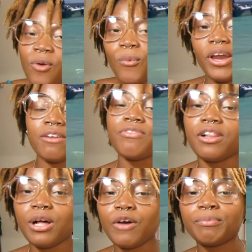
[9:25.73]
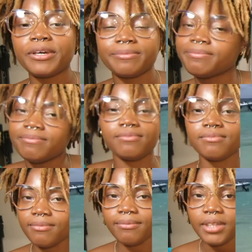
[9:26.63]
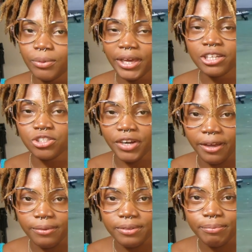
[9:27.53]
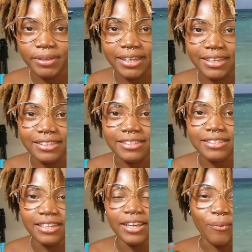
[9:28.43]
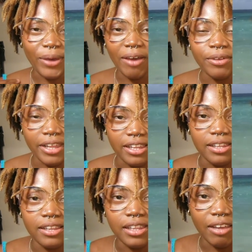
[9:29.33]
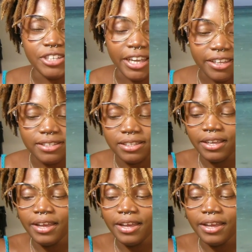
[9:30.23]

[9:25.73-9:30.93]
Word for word: we could have fell off but we can't drown because we have on like life jackets